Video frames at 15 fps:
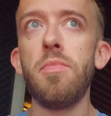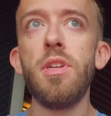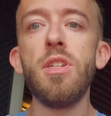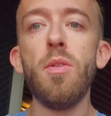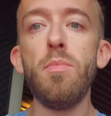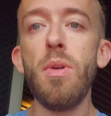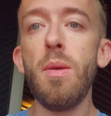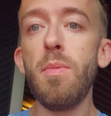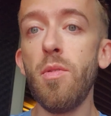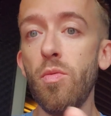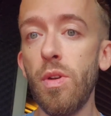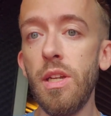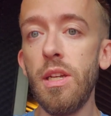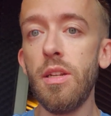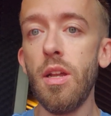Maybe
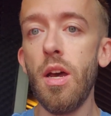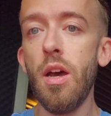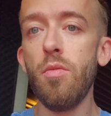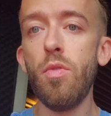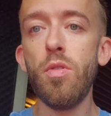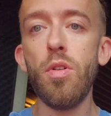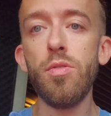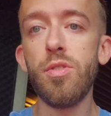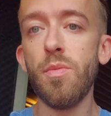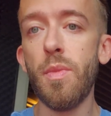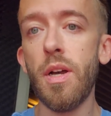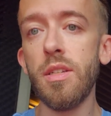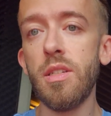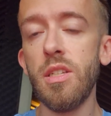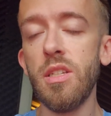read Rollo
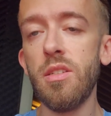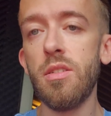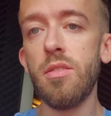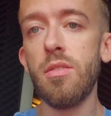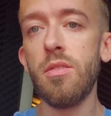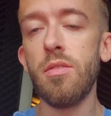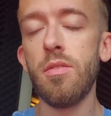Tomasi's